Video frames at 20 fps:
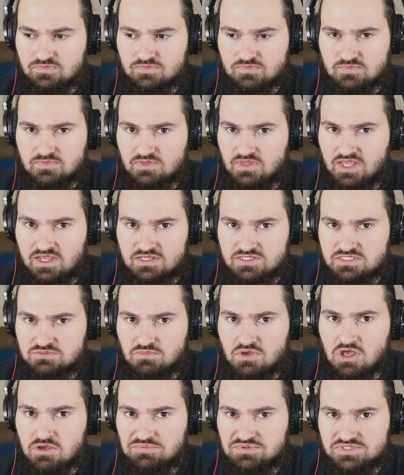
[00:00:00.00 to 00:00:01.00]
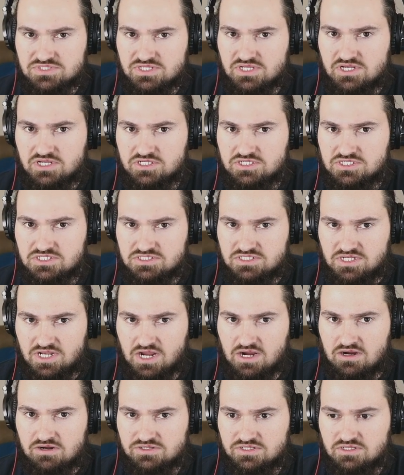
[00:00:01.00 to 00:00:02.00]
a small percentage is
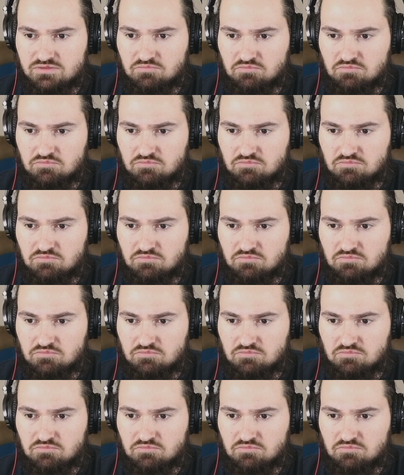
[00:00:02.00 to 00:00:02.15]
inherited.